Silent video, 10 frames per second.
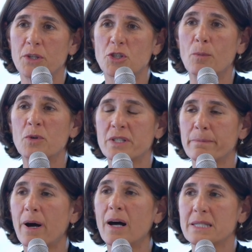It's almost
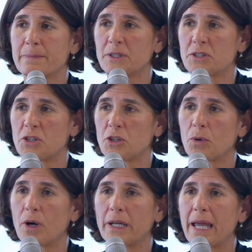impossible to
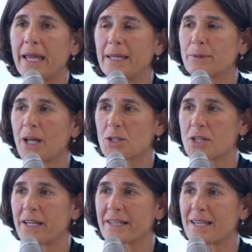do on any
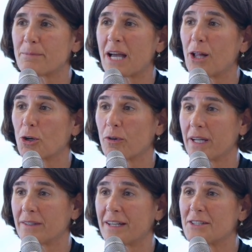blockchain except
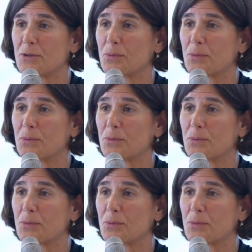Algorand. I do